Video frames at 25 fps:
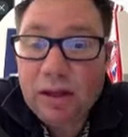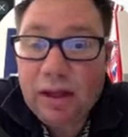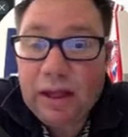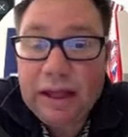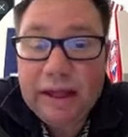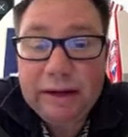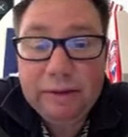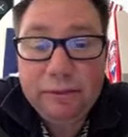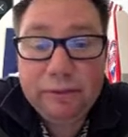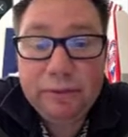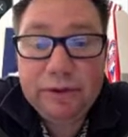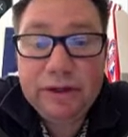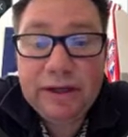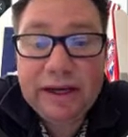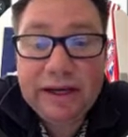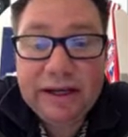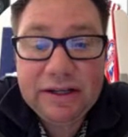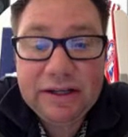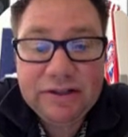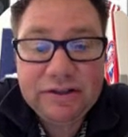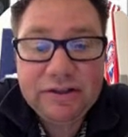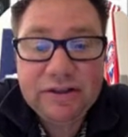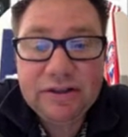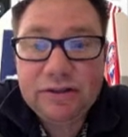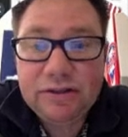And we
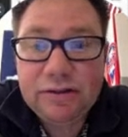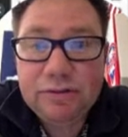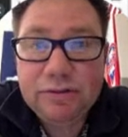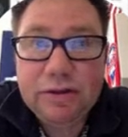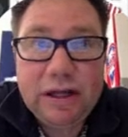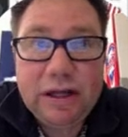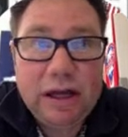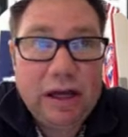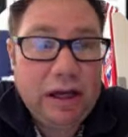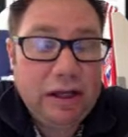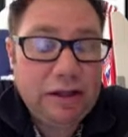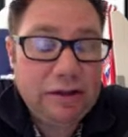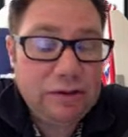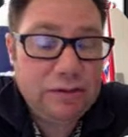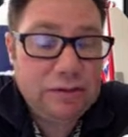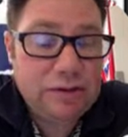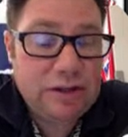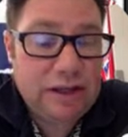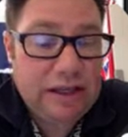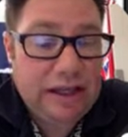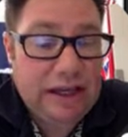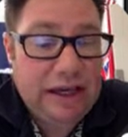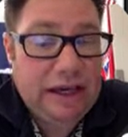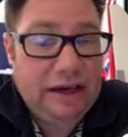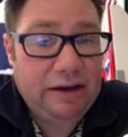actually do not use
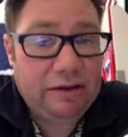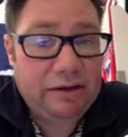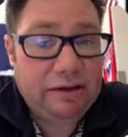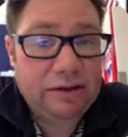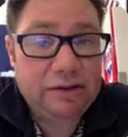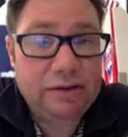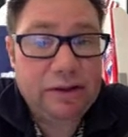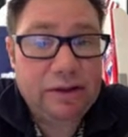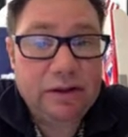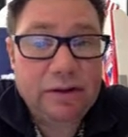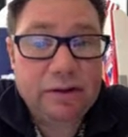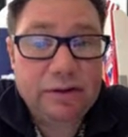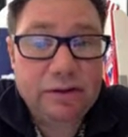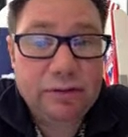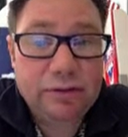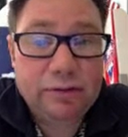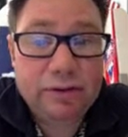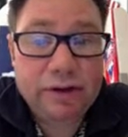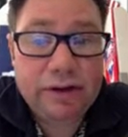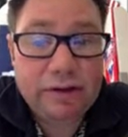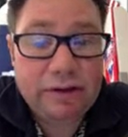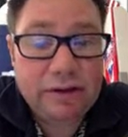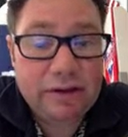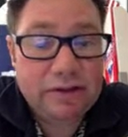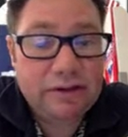a calculator
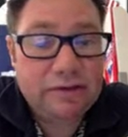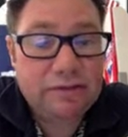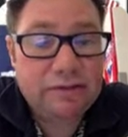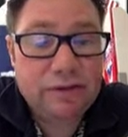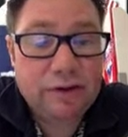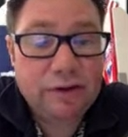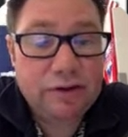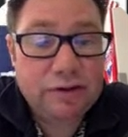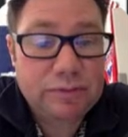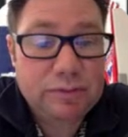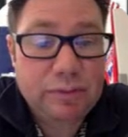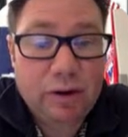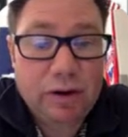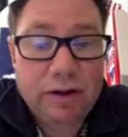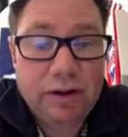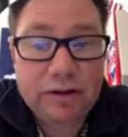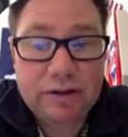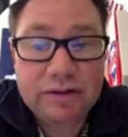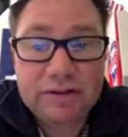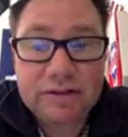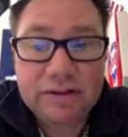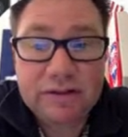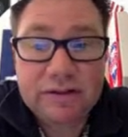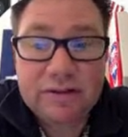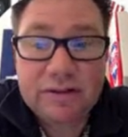during this first part of
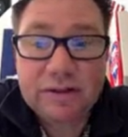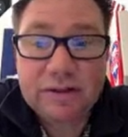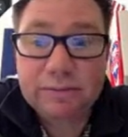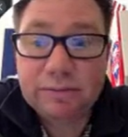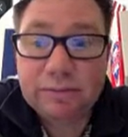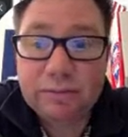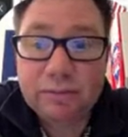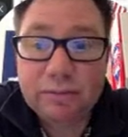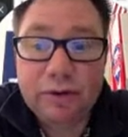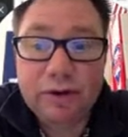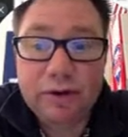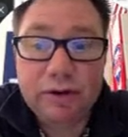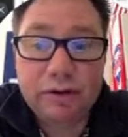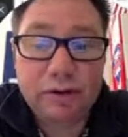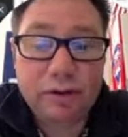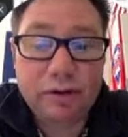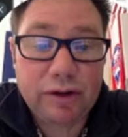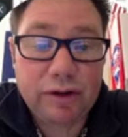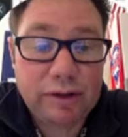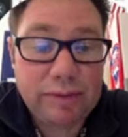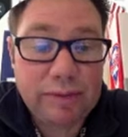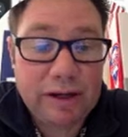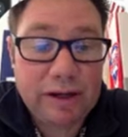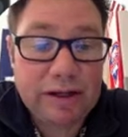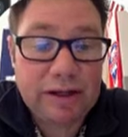the system. We're
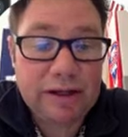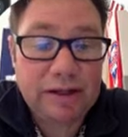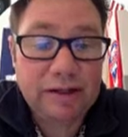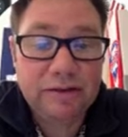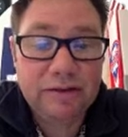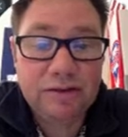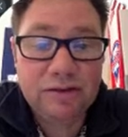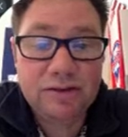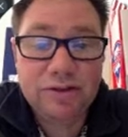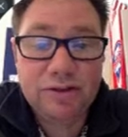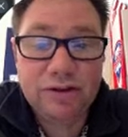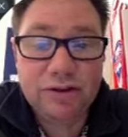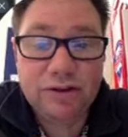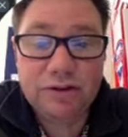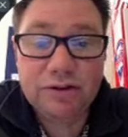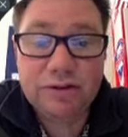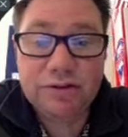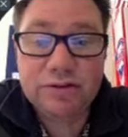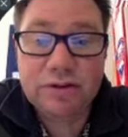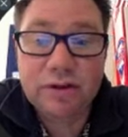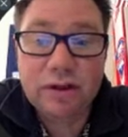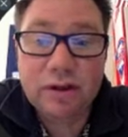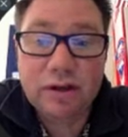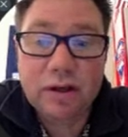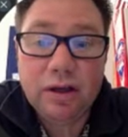learning about
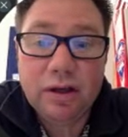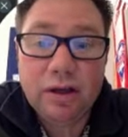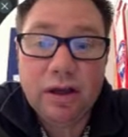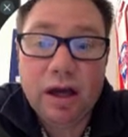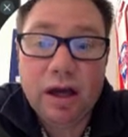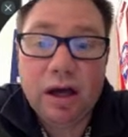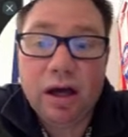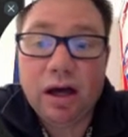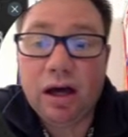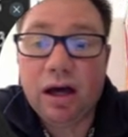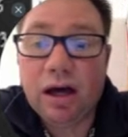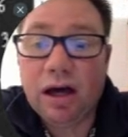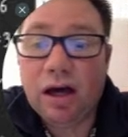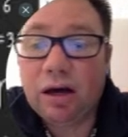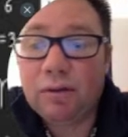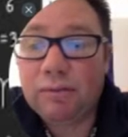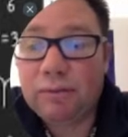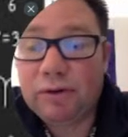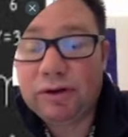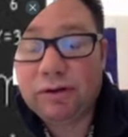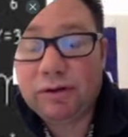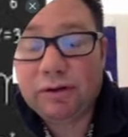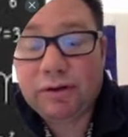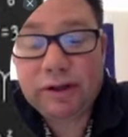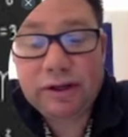integers,
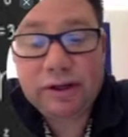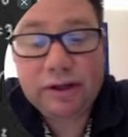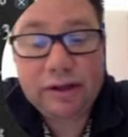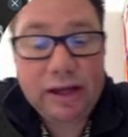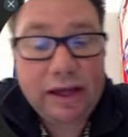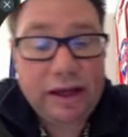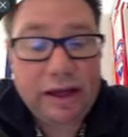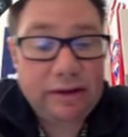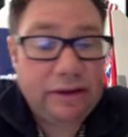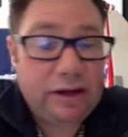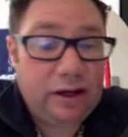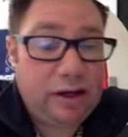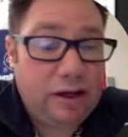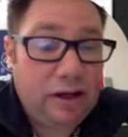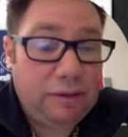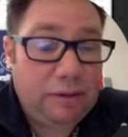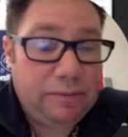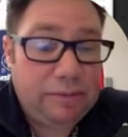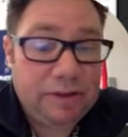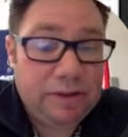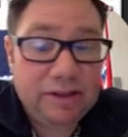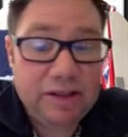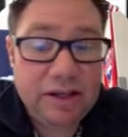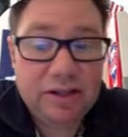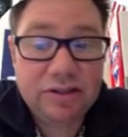we're learning the
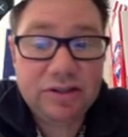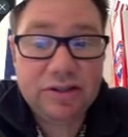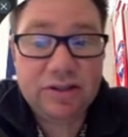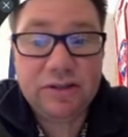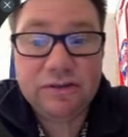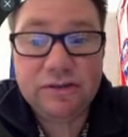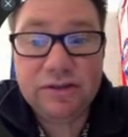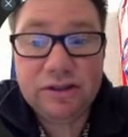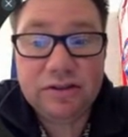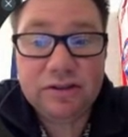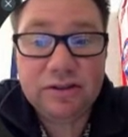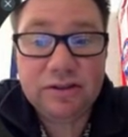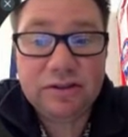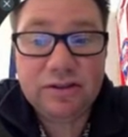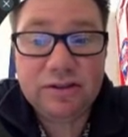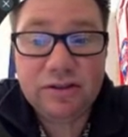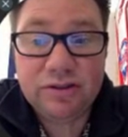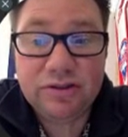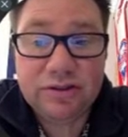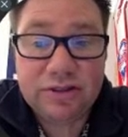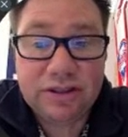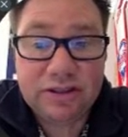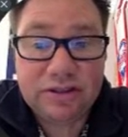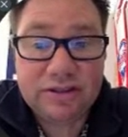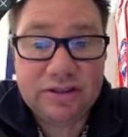computation of
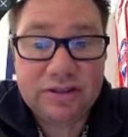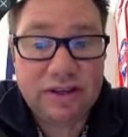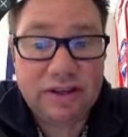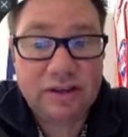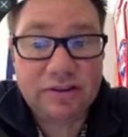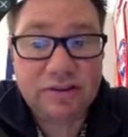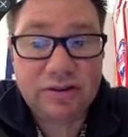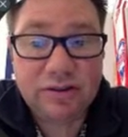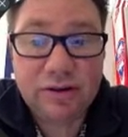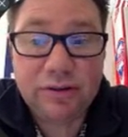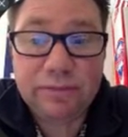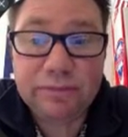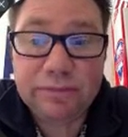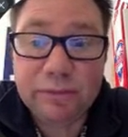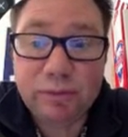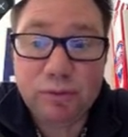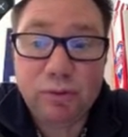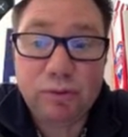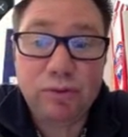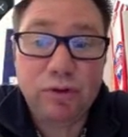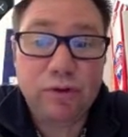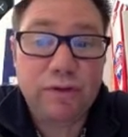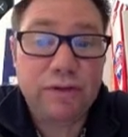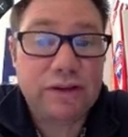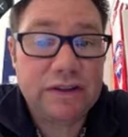integers, etc.
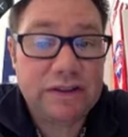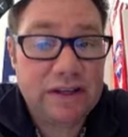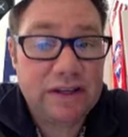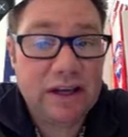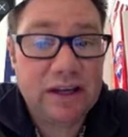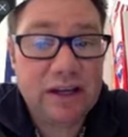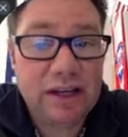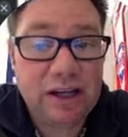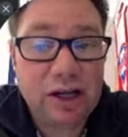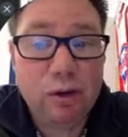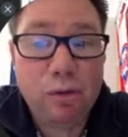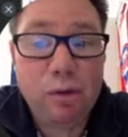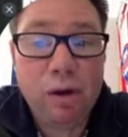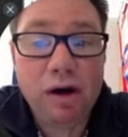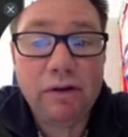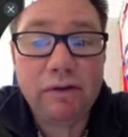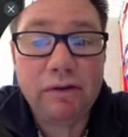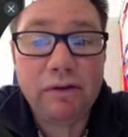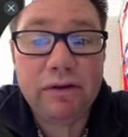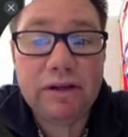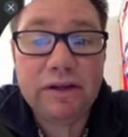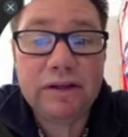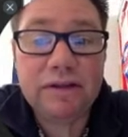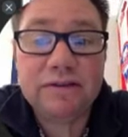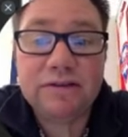We'll move into
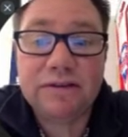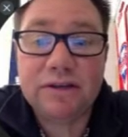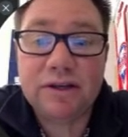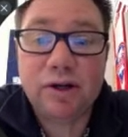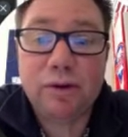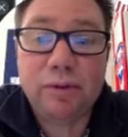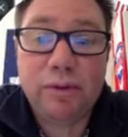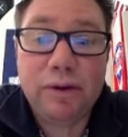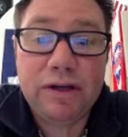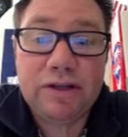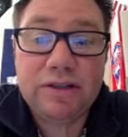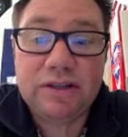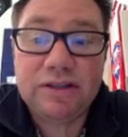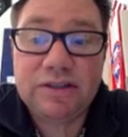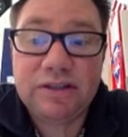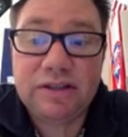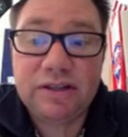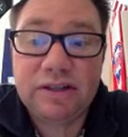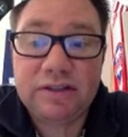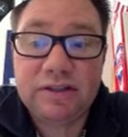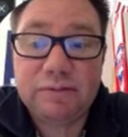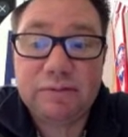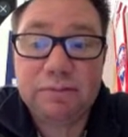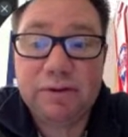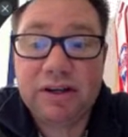inequalities, equations and
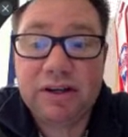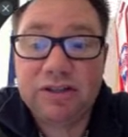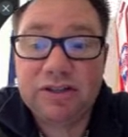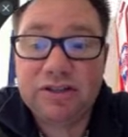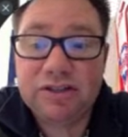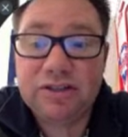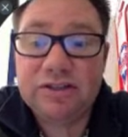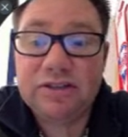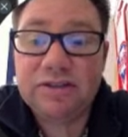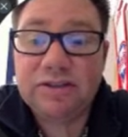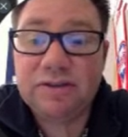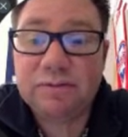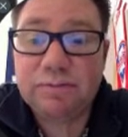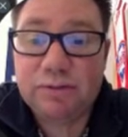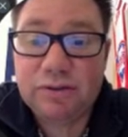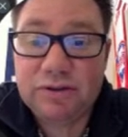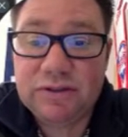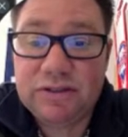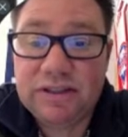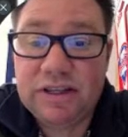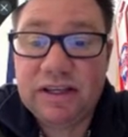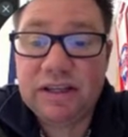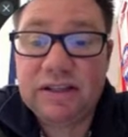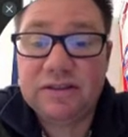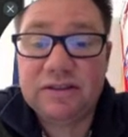expressions,
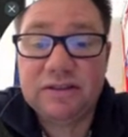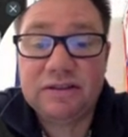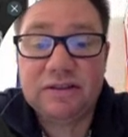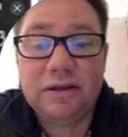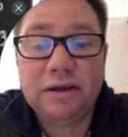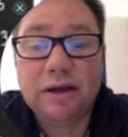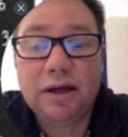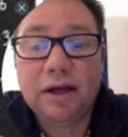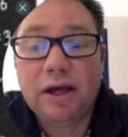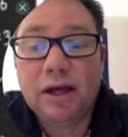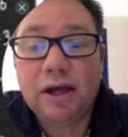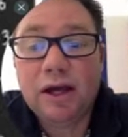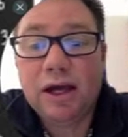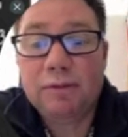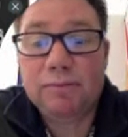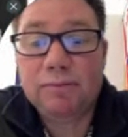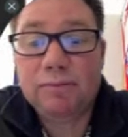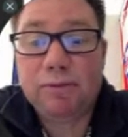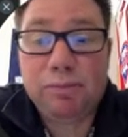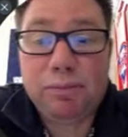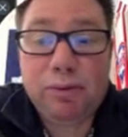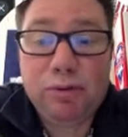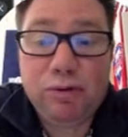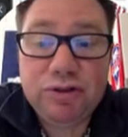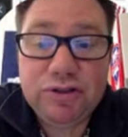percents,
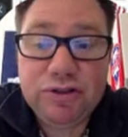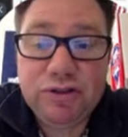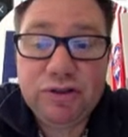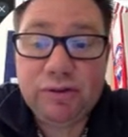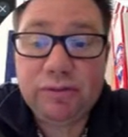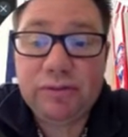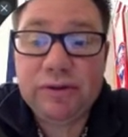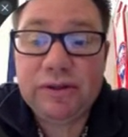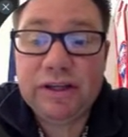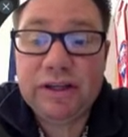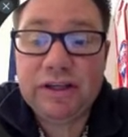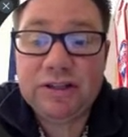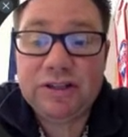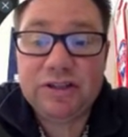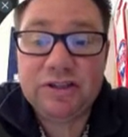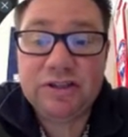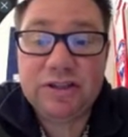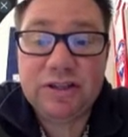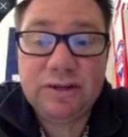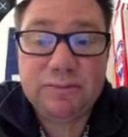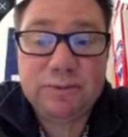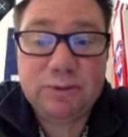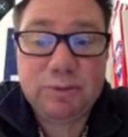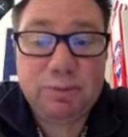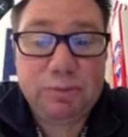proportional
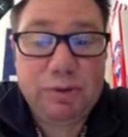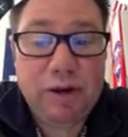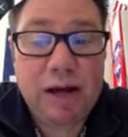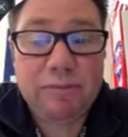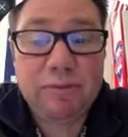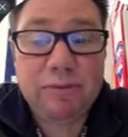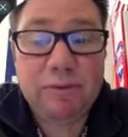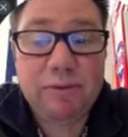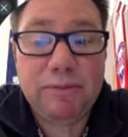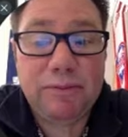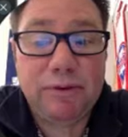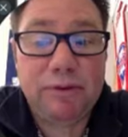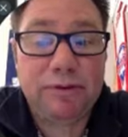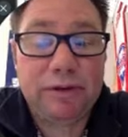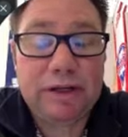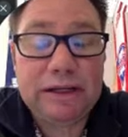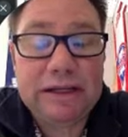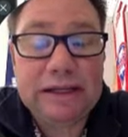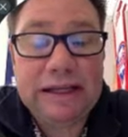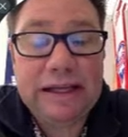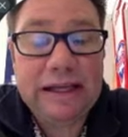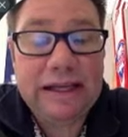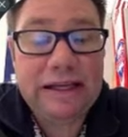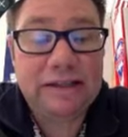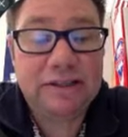relationships,
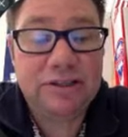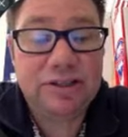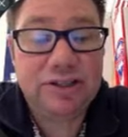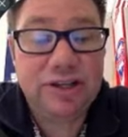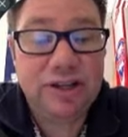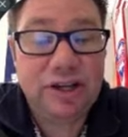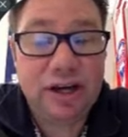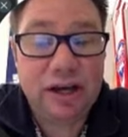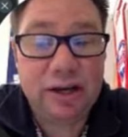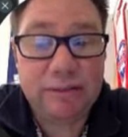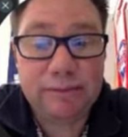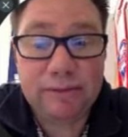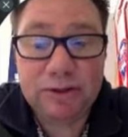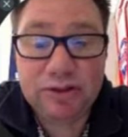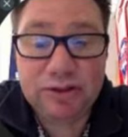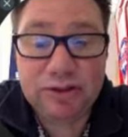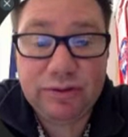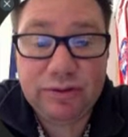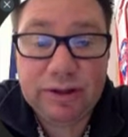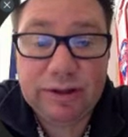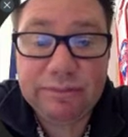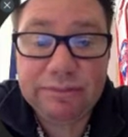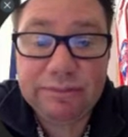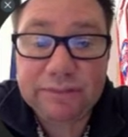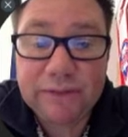probability, and
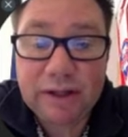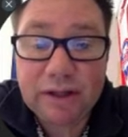geometry.